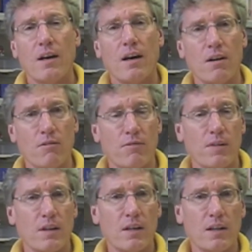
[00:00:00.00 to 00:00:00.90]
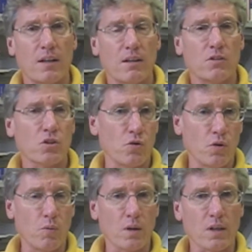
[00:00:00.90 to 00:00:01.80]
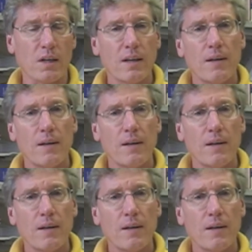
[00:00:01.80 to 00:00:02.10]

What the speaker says: of schoolwork.